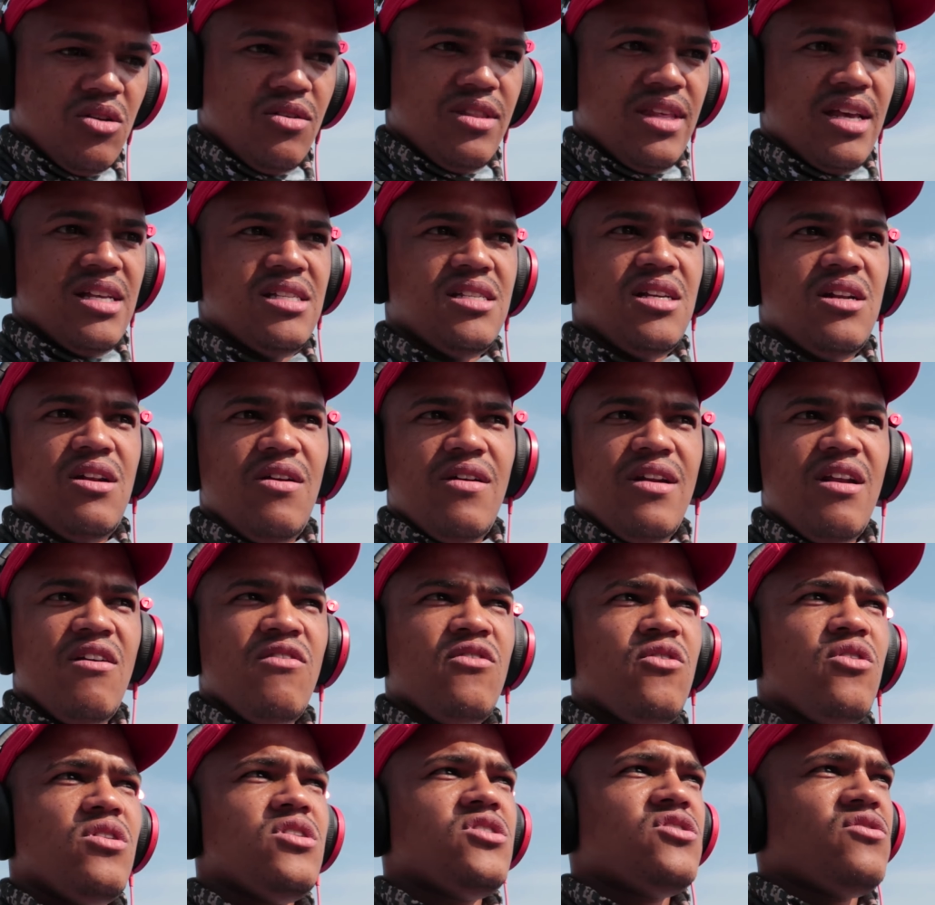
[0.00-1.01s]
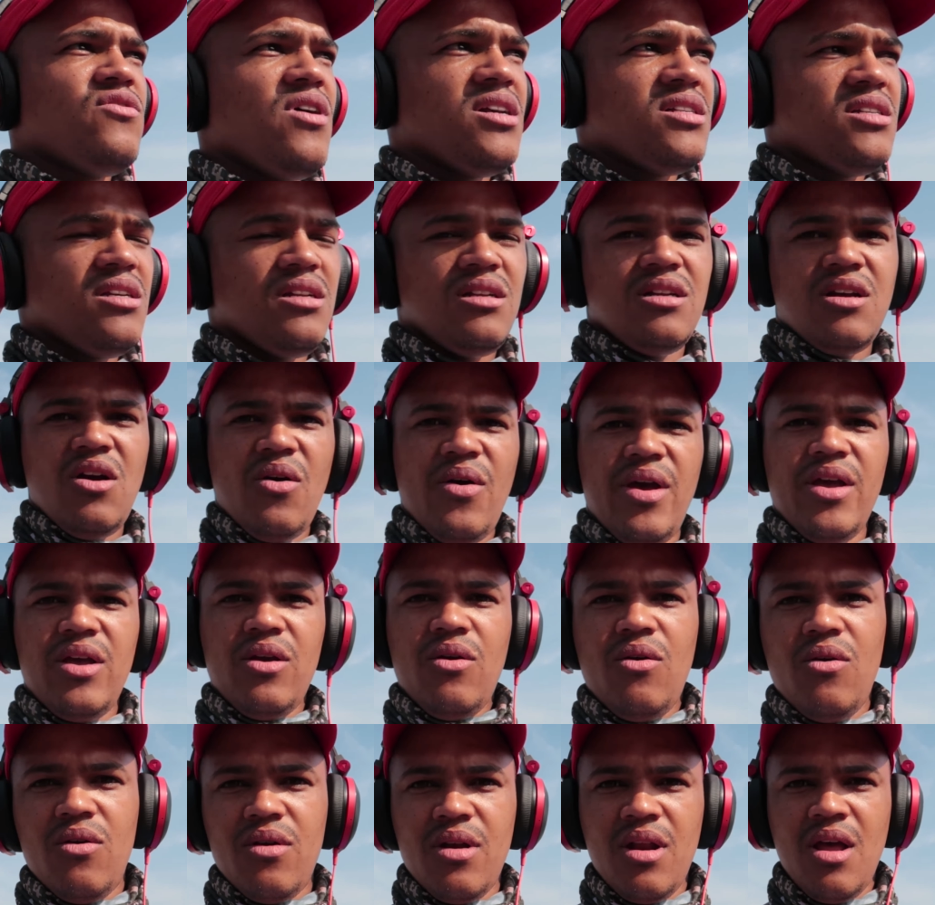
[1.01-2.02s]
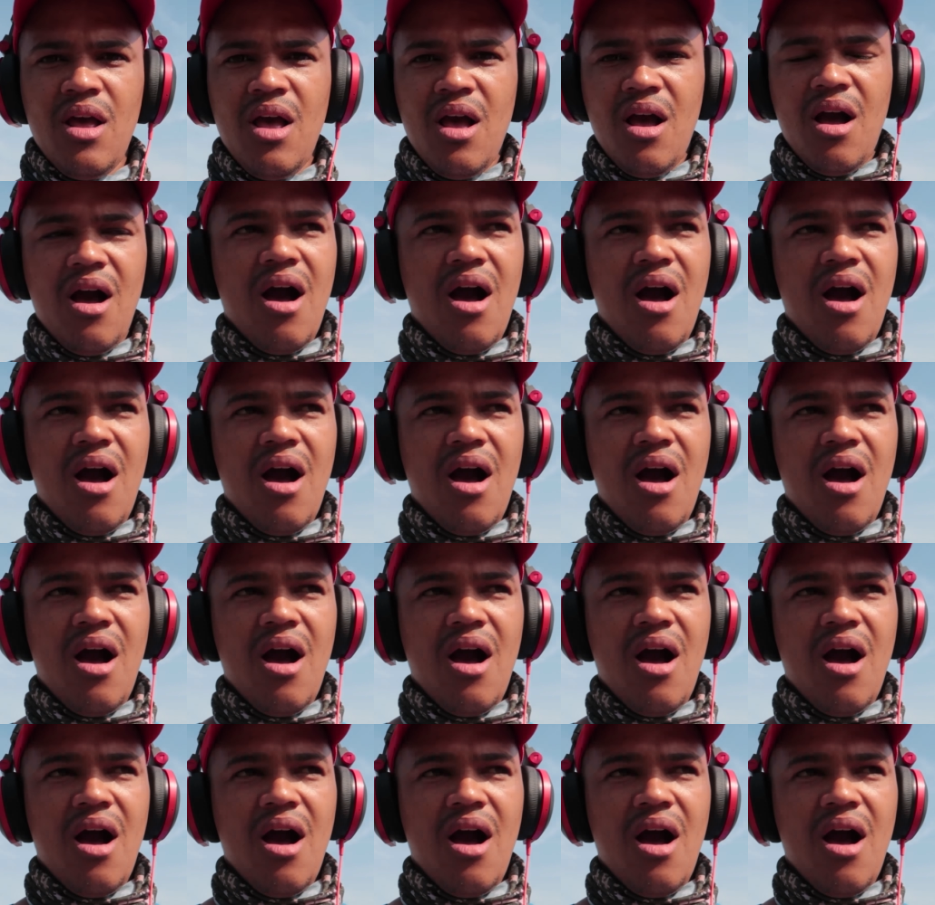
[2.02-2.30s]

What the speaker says: So there's a lot of construction going on.